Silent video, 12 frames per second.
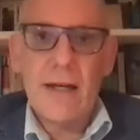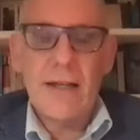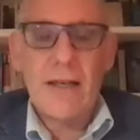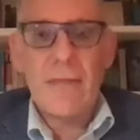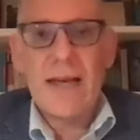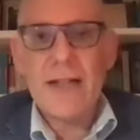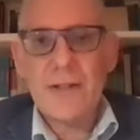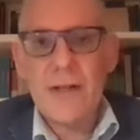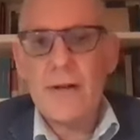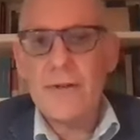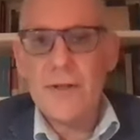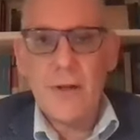They make
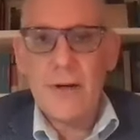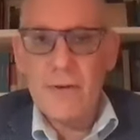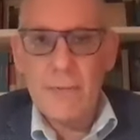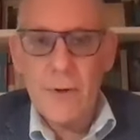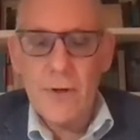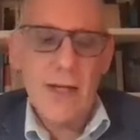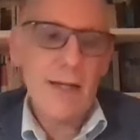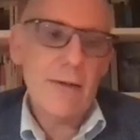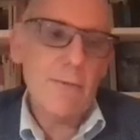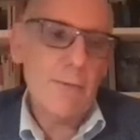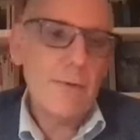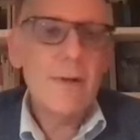scones there every morning,
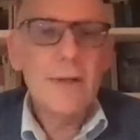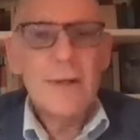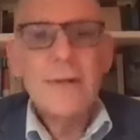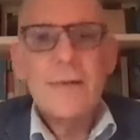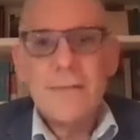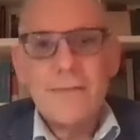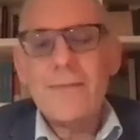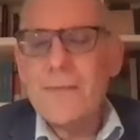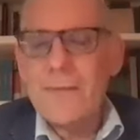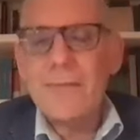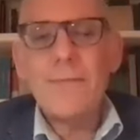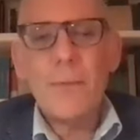and
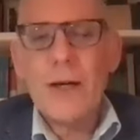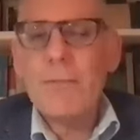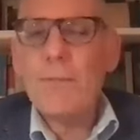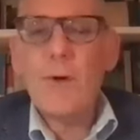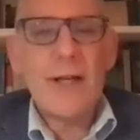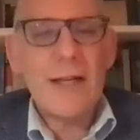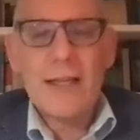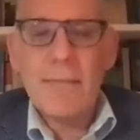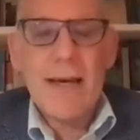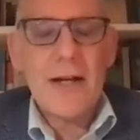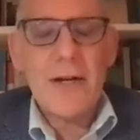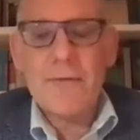one morning the
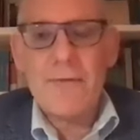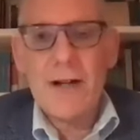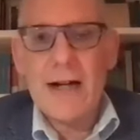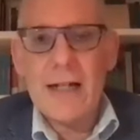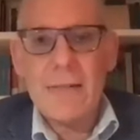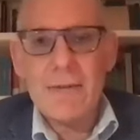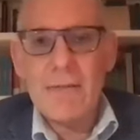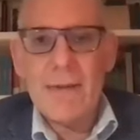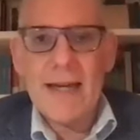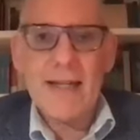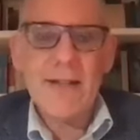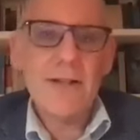baker forgot to put the
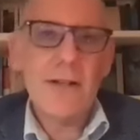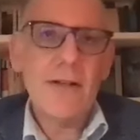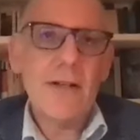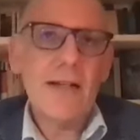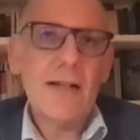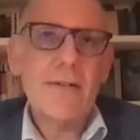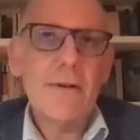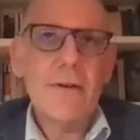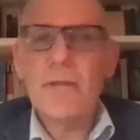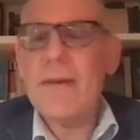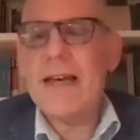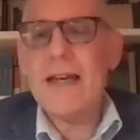baking soda in,
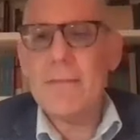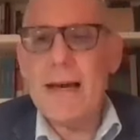or the baking